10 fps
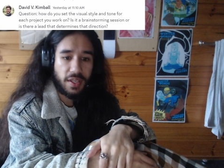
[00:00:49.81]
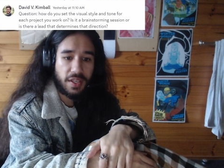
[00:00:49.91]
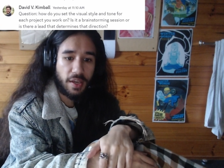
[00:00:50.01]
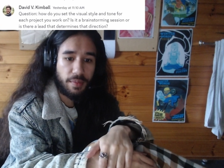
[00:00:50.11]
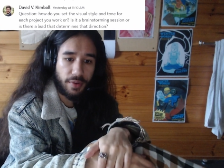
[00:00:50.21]

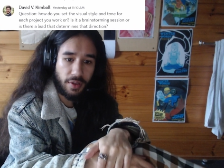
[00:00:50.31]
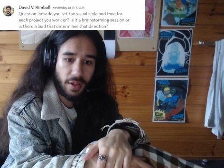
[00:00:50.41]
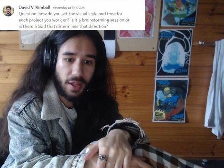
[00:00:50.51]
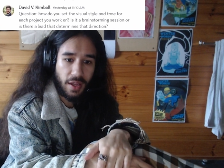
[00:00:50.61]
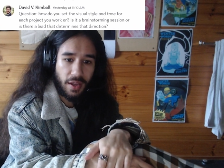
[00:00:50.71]
Kimball,
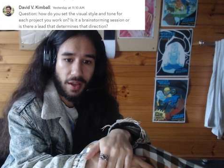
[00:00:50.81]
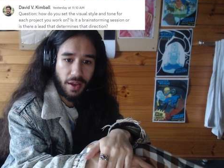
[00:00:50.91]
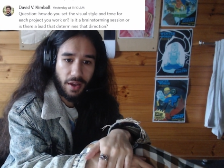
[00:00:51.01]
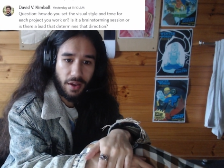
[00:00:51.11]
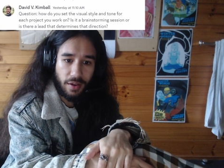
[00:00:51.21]

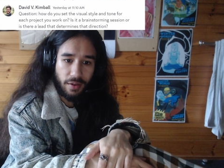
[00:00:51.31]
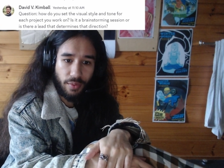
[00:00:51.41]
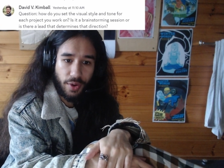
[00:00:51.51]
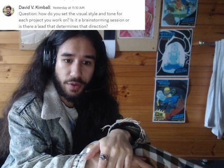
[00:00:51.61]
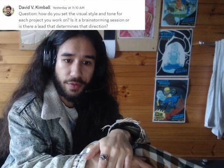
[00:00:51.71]
a
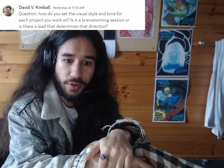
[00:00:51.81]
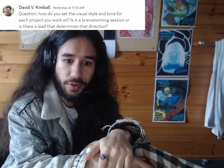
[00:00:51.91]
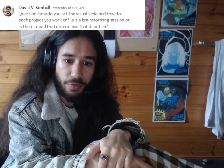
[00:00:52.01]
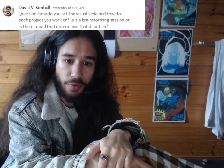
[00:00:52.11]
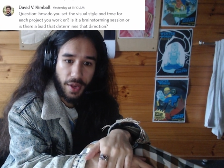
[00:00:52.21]
wonderful
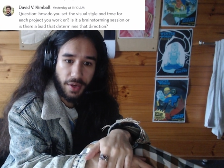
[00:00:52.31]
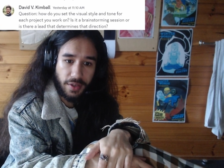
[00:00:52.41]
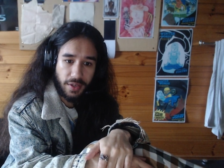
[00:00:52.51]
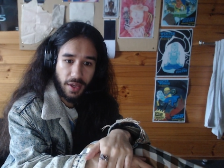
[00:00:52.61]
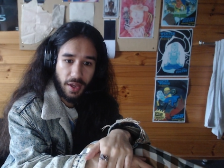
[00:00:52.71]
friend
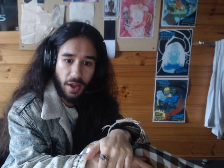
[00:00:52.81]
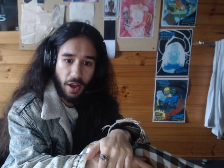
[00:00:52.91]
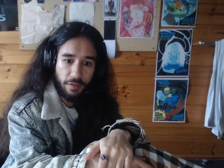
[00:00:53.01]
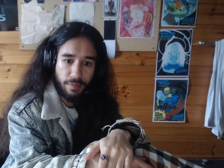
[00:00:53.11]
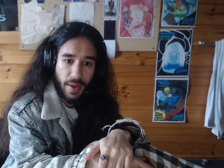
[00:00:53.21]

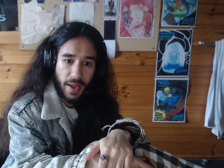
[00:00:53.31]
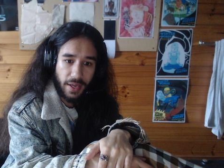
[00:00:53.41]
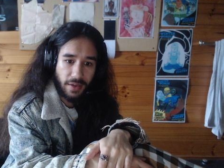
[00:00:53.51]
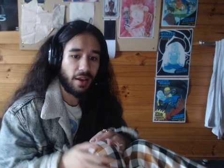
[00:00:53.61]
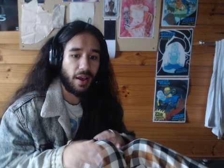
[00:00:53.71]
of mine.